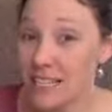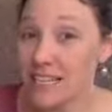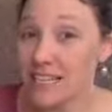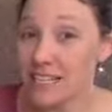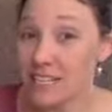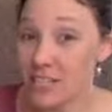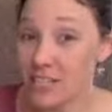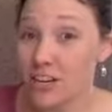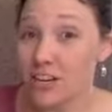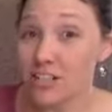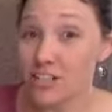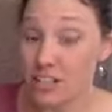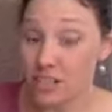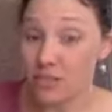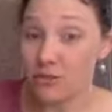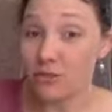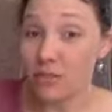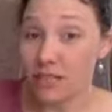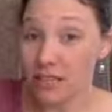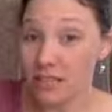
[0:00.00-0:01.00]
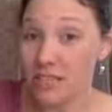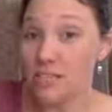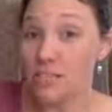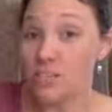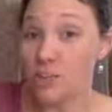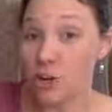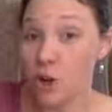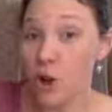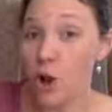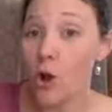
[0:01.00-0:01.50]
to start to cleanse
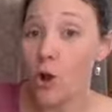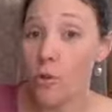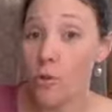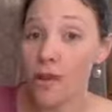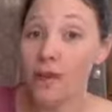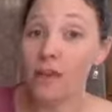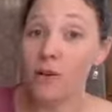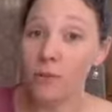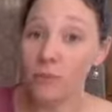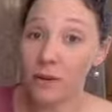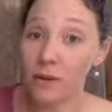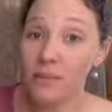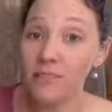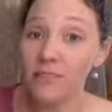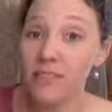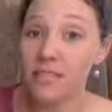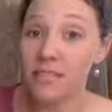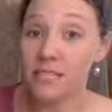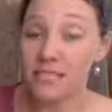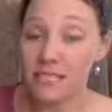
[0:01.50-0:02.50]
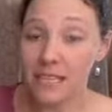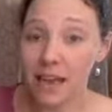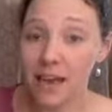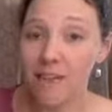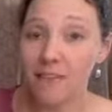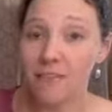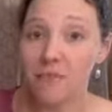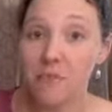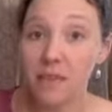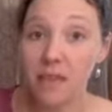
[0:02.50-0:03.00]
your home and get rid of this
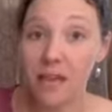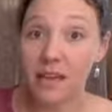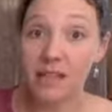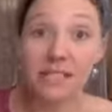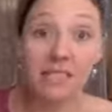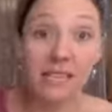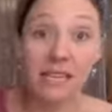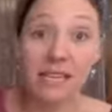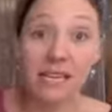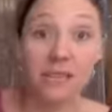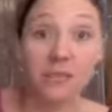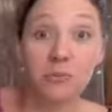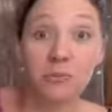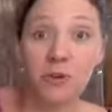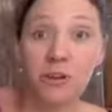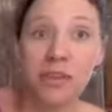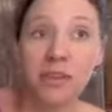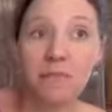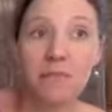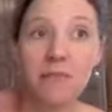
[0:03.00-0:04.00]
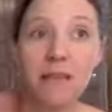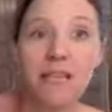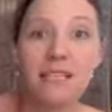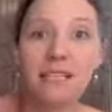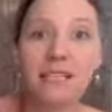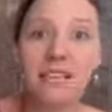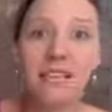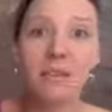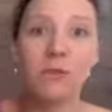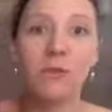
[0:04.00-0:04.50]
stuff, because it is pretty
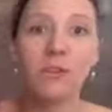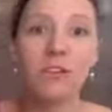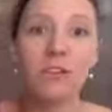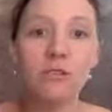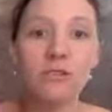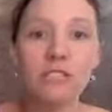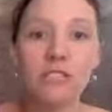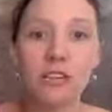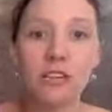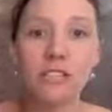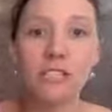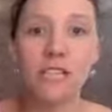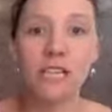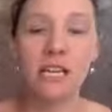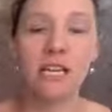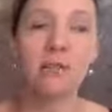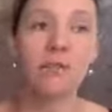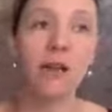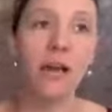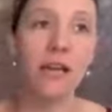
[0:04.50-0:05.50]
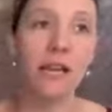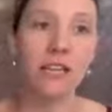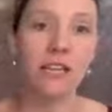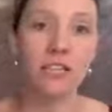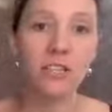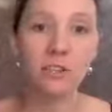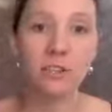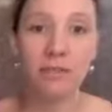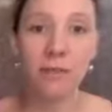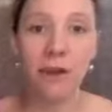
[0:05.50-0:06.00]
amazing when you start to eat right and
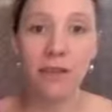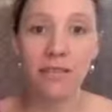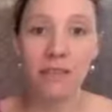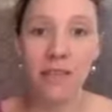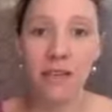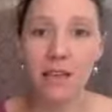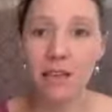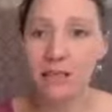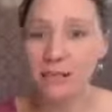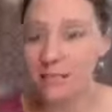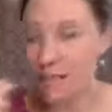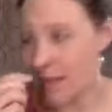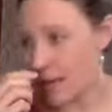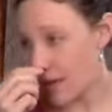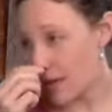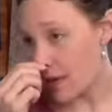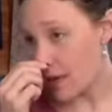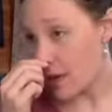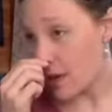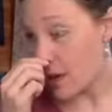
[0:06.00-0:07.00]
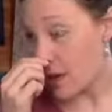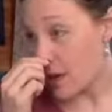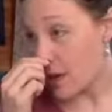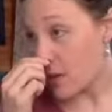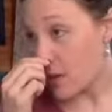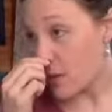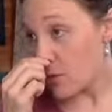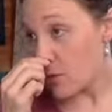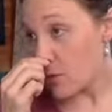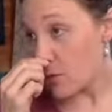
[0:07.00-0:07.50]
do the right things. Like
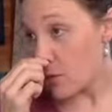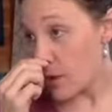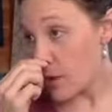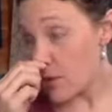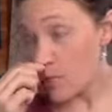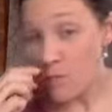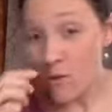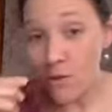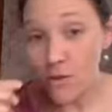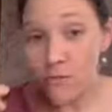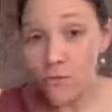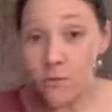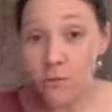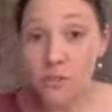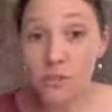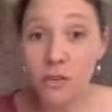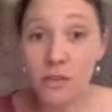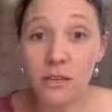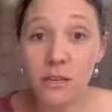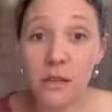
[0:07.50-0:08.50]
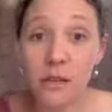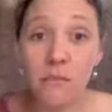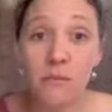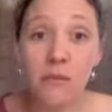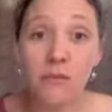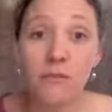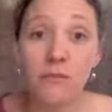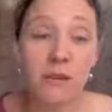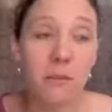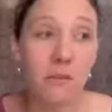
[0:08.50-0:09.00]
when Jordan and I
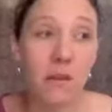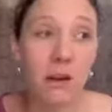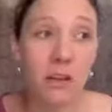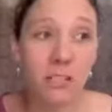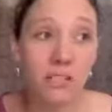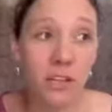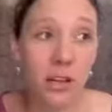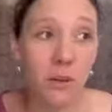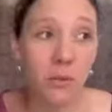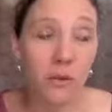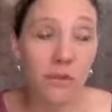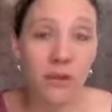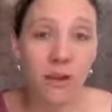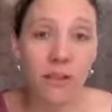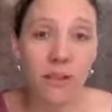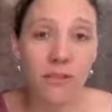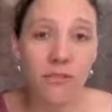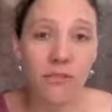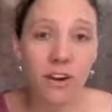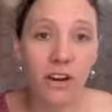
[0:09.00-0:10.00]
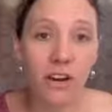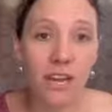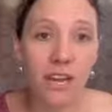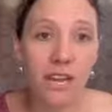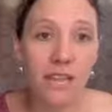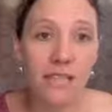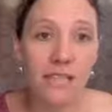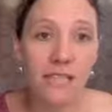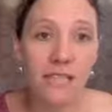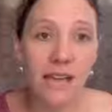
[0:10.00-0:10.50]
moved to Moscow with all of our
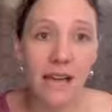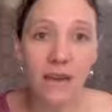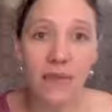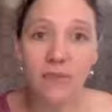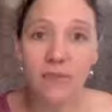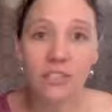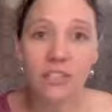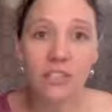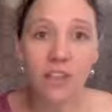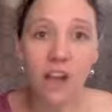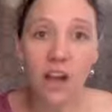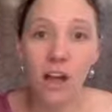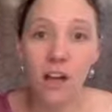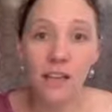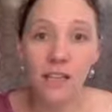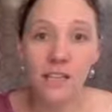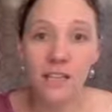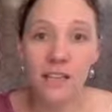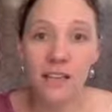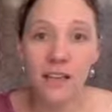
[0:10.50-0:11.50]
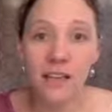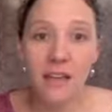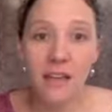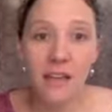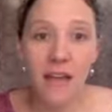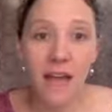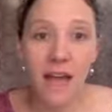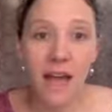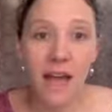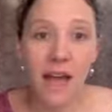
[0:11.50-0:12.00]
kids, I was shocked
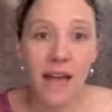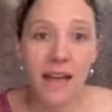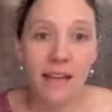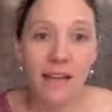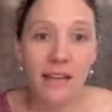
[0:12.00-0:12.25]
at